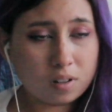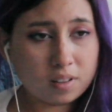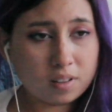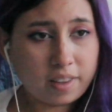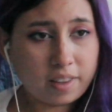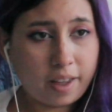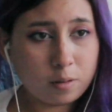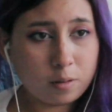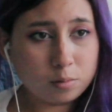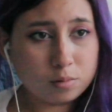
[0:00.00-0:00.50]

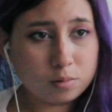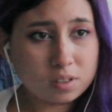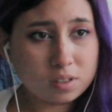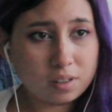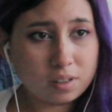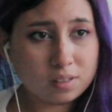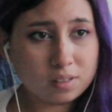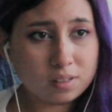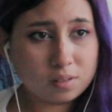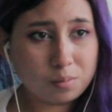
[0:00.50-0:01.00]
Counts
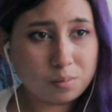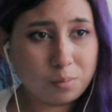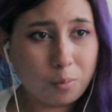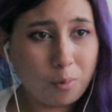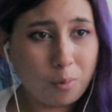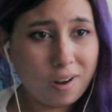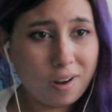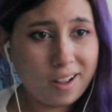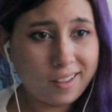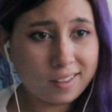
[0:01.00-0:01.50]
as
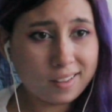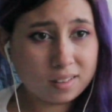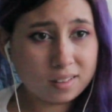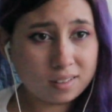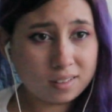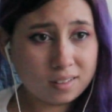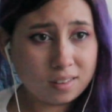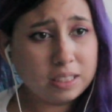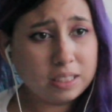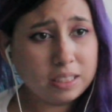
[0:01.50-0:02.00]
what?
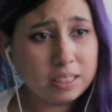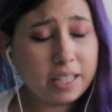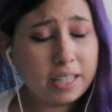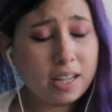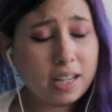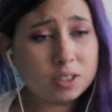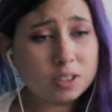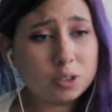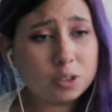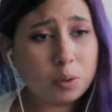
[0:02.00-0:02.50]
He
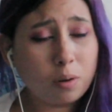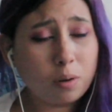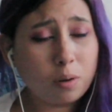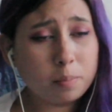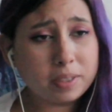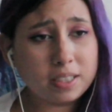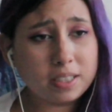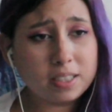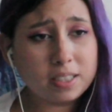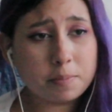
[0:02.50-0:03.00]
had to
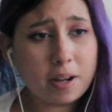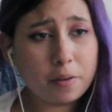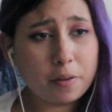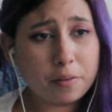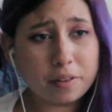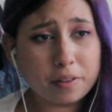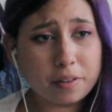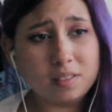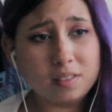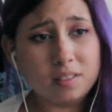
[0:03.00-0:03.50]
open his
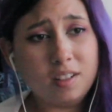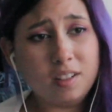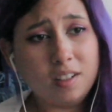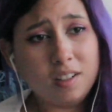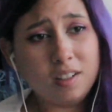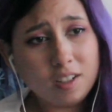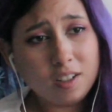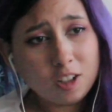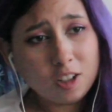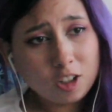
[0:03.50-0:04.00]
mouth and
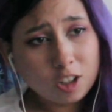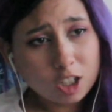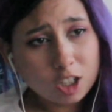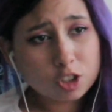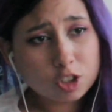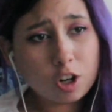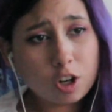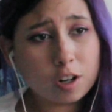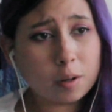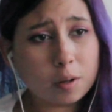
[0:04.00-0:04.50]

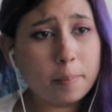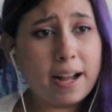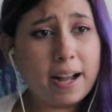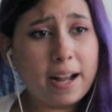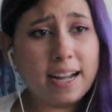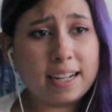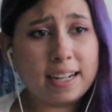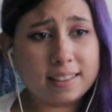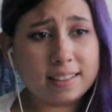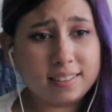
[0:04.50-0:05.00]
talk
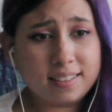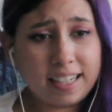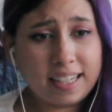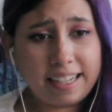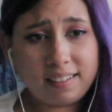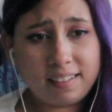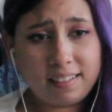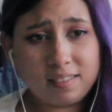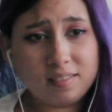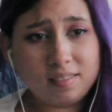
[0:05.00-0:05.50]
back
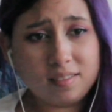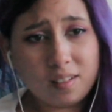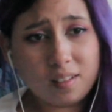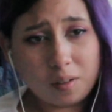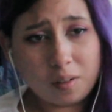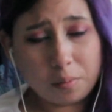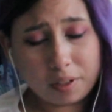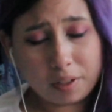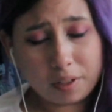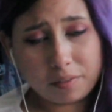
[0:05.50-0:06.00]
at
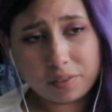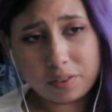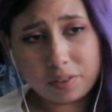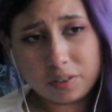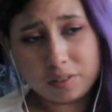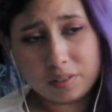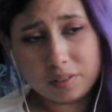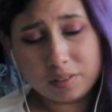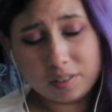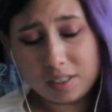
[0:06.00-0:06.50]

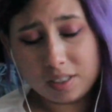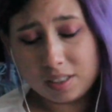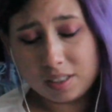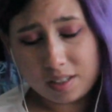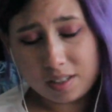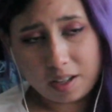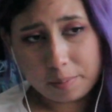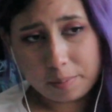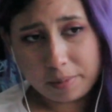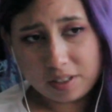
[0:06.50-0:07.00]
whatever his
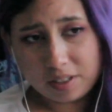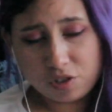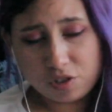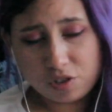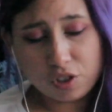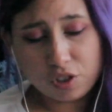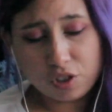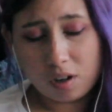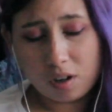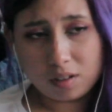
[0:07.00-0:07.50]
name is,
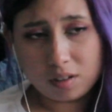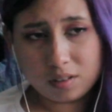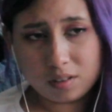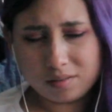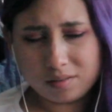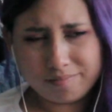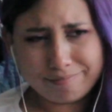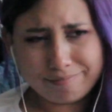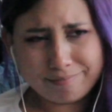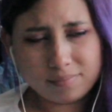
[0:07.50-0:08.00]

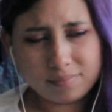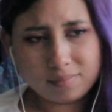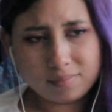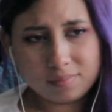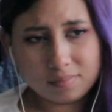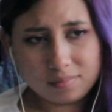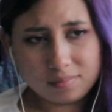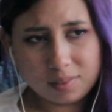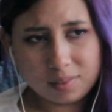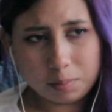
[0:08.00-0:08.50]
John,
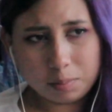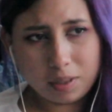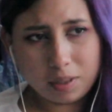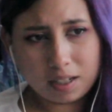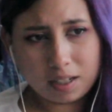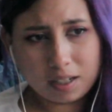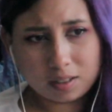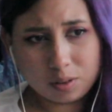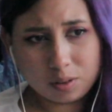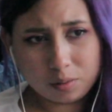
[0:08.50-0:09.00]
the
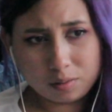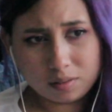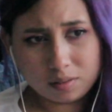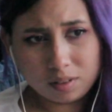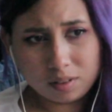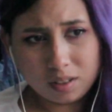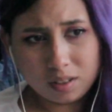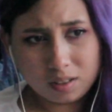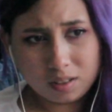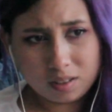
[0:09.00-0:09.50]
black dude.
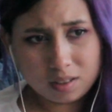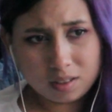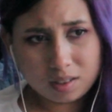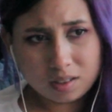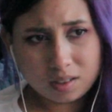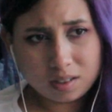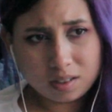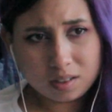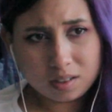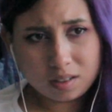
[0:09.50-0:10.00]

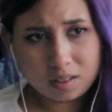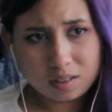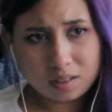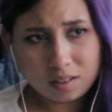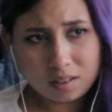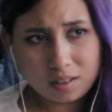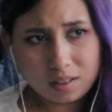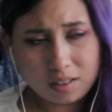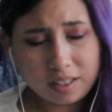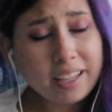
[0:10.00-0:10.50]

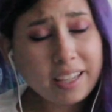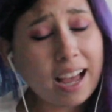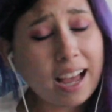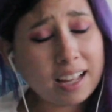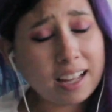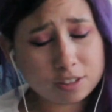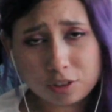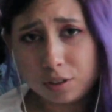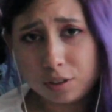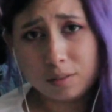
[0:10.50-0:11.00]
He
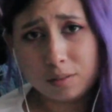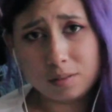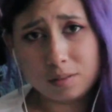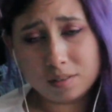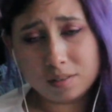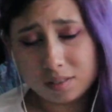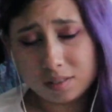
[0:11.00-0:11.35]
had to.